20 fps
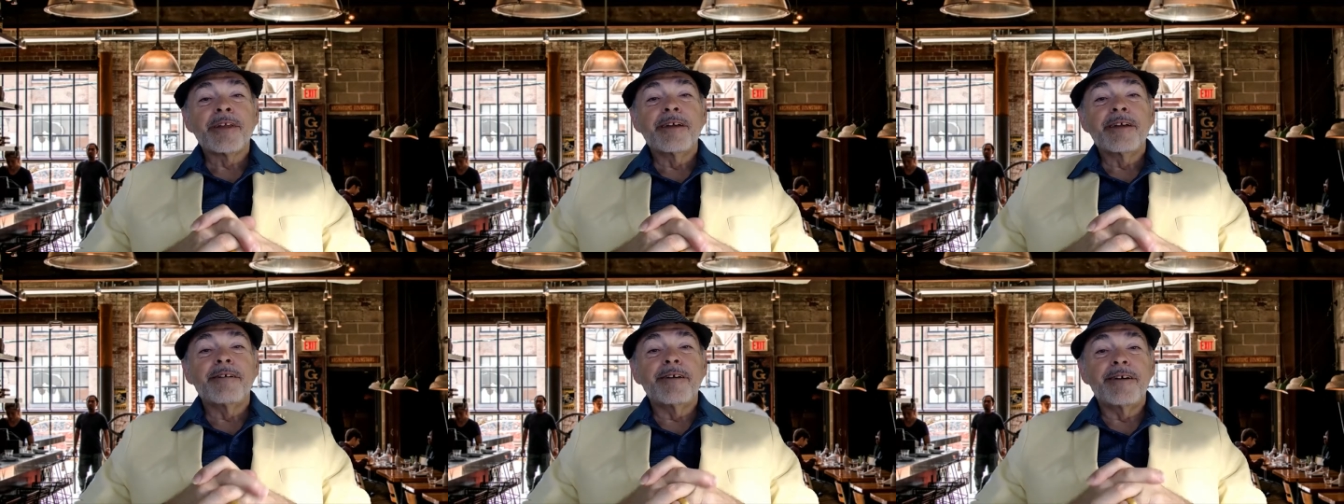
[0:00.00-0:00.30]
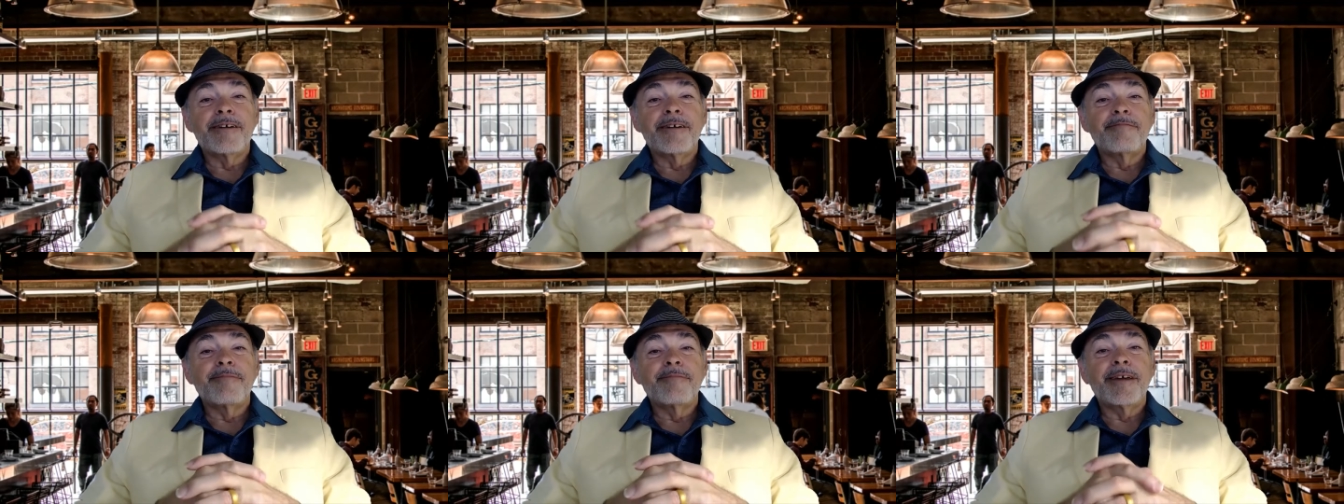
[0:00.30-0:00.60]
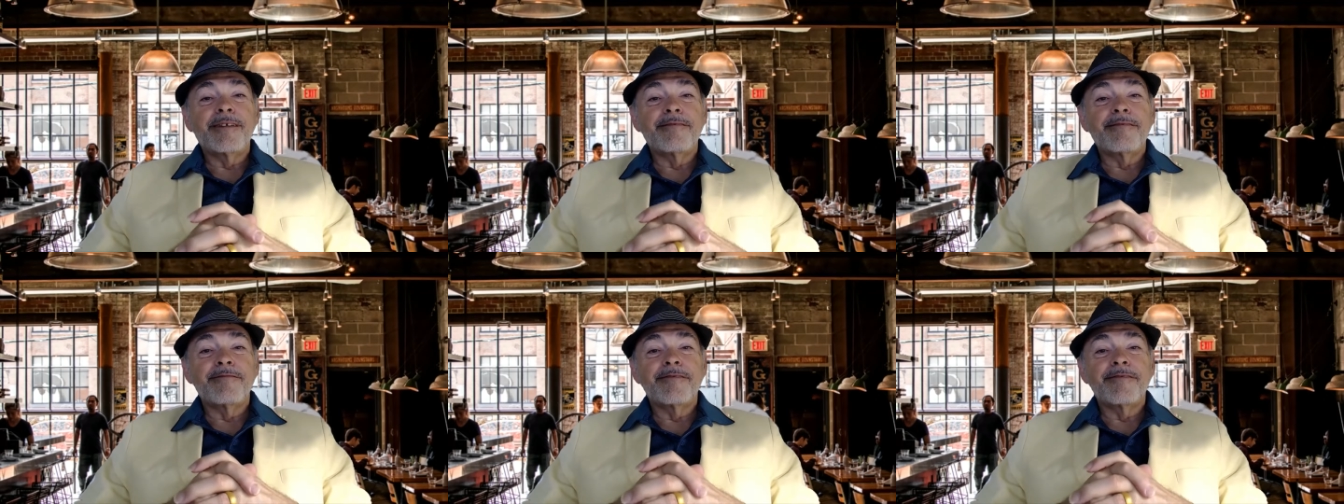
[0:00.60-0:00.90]
Met
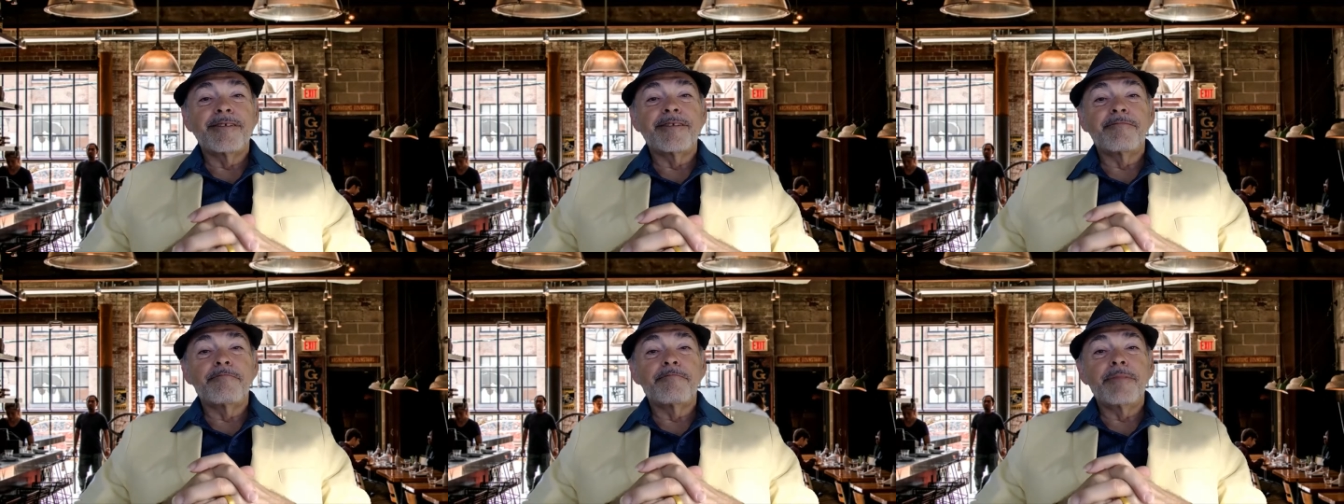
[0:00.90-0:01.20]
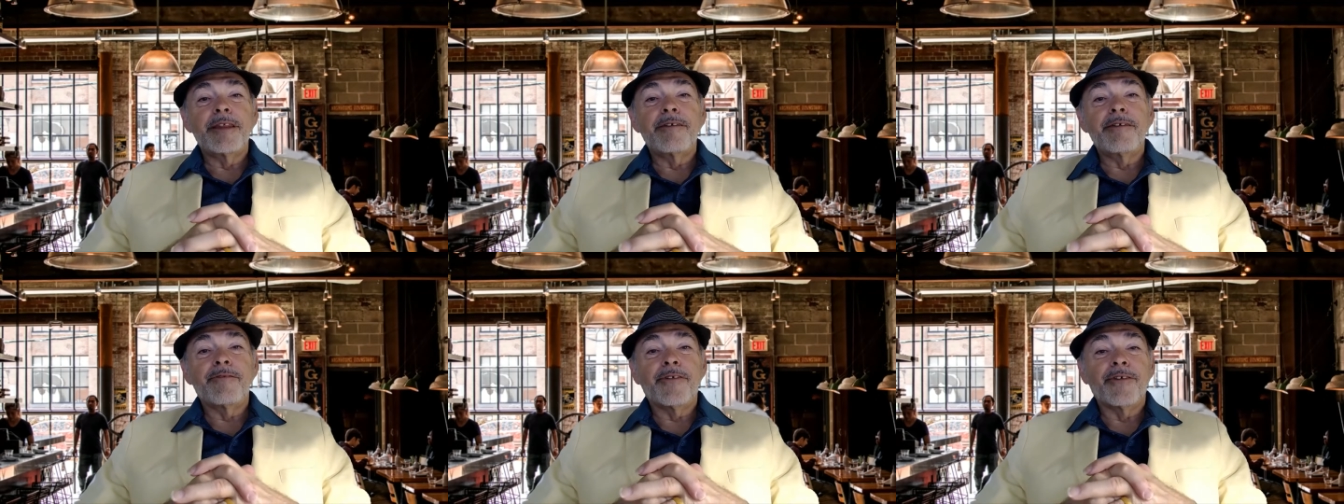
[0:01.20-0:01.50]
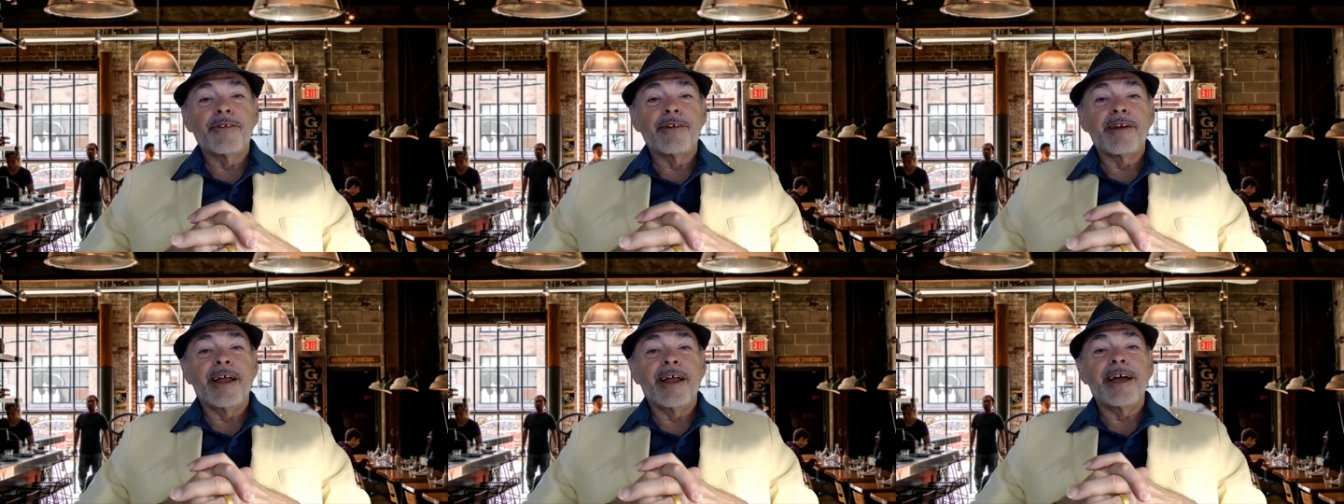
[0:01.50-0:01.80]
many of her
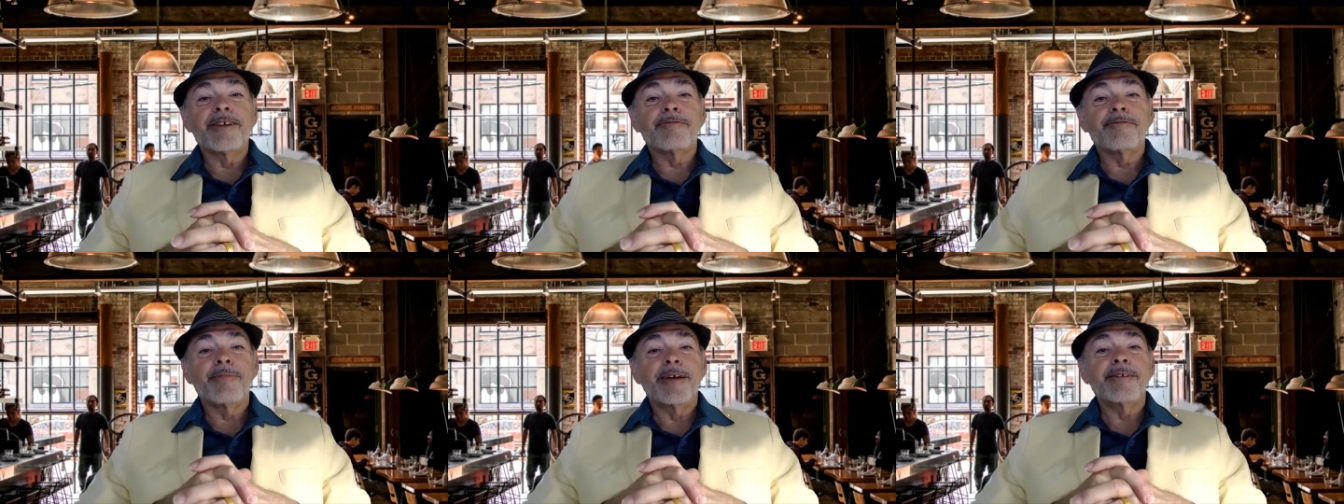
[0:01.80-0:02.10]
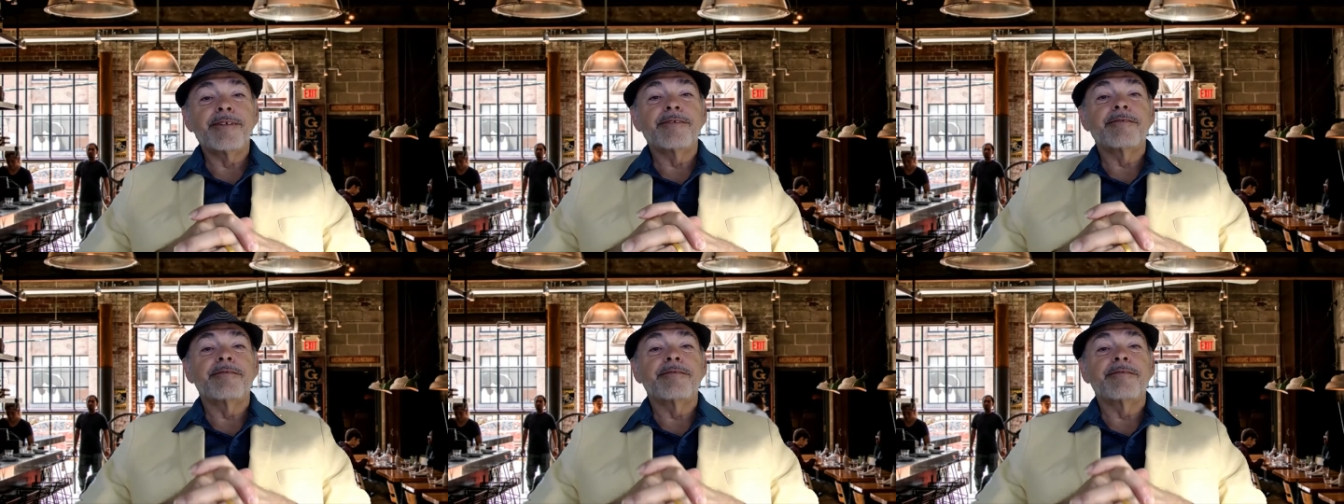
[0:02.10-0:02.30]
classmates